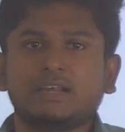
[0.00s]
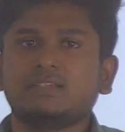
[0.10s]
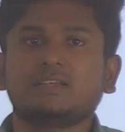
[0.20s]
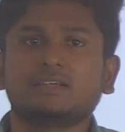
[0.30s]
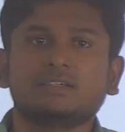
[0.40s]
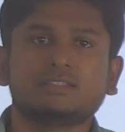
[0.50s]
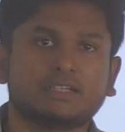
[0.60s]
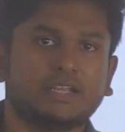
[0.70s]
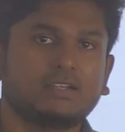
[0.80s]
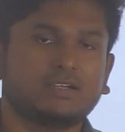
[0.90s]
there is a
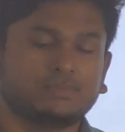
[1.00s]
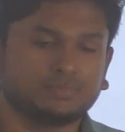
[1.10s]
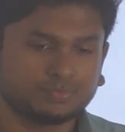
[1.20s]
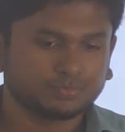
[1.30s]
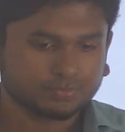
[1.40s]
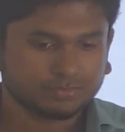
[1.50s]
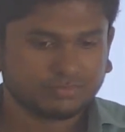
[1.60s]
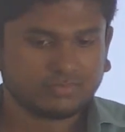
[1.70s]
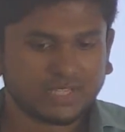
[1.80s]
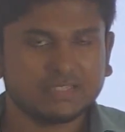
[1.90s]
certain
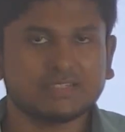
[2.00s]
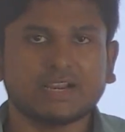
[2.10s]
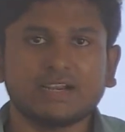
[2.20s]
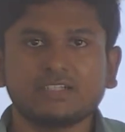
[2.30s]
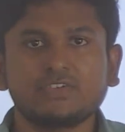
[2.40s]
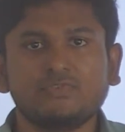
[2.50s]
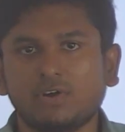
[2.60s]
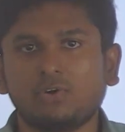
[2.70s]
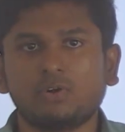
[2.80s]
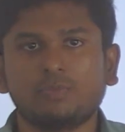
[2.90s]
strategy
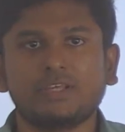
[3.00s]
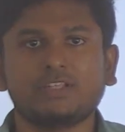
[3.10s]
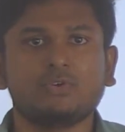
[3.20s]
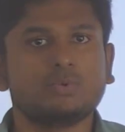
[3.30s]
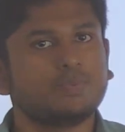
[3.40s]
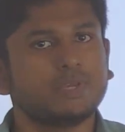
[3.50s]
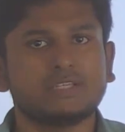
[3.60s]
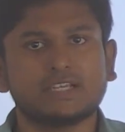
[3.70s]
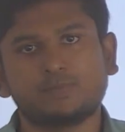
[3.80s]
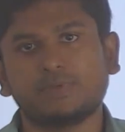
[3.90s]
followed by the UPSC
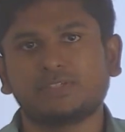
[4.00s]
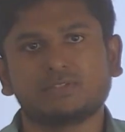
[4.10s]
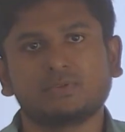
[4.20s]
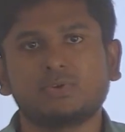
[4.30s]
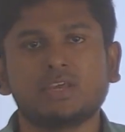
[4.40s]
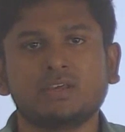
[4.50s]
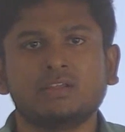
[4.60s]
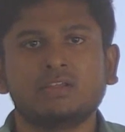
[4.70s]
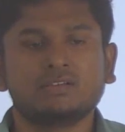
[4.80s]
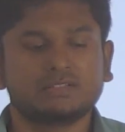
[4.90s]
aspirants. Okay,
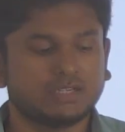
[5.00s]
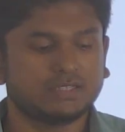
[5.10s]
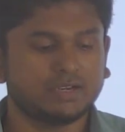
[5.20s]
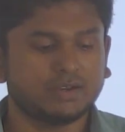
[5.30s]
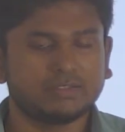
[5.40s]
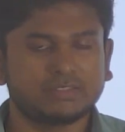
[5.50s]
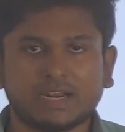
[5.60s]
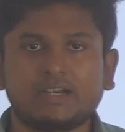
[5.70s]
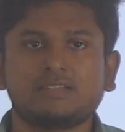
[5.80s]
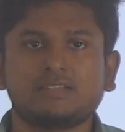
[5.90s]
so the
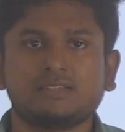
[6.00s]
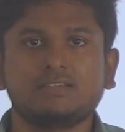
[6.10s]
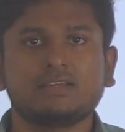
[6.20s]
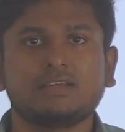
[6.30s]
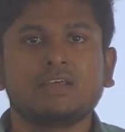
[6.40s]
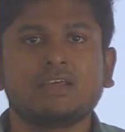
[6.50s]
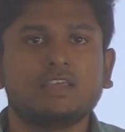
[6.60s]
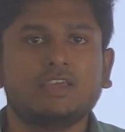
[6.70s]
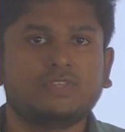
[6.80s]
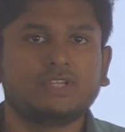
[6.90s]
strategy is,
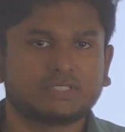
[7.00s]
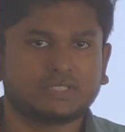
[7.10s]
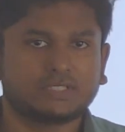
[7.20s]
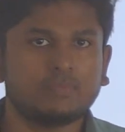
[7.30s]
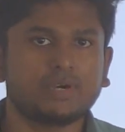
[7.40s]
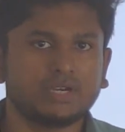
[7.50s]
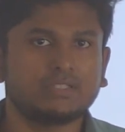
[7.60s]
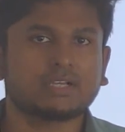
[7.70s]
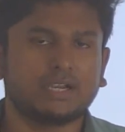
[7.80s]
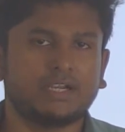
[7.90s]
if the statement
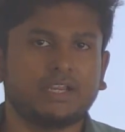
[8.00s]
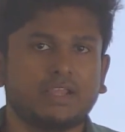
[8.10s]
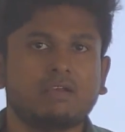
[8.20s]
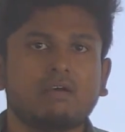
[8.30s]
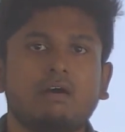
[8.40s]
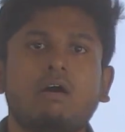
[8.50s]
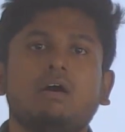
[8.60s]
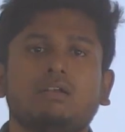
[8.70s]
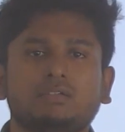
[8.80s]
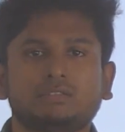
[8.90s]
is containing
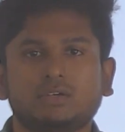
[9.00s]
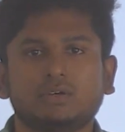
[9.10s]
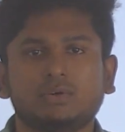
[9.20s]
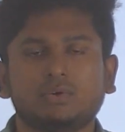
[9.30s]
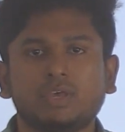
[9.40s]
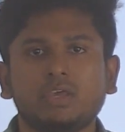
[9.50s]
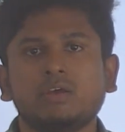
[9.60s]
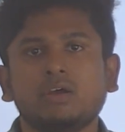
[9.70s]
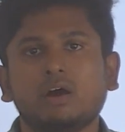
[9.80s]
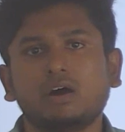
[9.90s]
all,
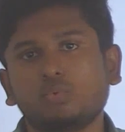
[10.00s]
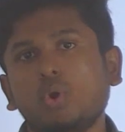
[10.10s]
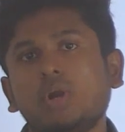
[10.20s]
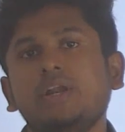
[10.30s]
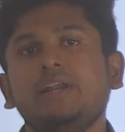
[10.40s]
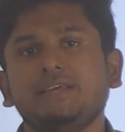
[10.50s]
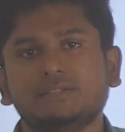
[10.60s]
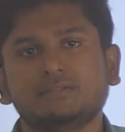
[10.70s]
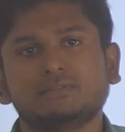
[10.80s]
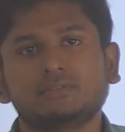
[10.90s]
okay, or
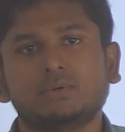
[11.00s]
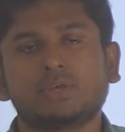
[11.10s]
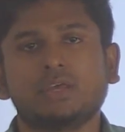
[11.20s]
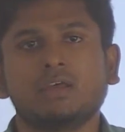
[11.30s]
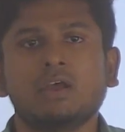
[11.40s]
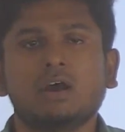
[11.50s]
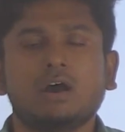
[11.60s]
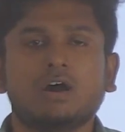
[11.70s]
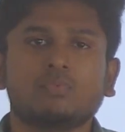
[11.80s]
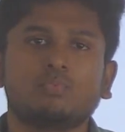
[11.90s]
only, okay,
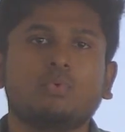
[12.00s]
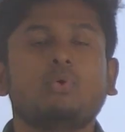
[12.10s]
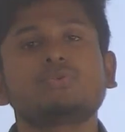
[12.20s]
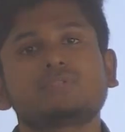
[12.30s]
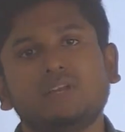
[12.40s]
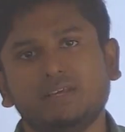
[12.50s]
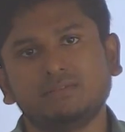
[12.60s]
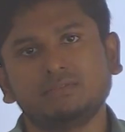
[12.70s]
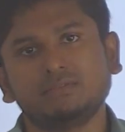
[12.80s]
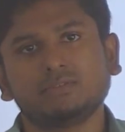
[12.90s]
or
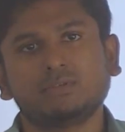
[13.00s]
mostly,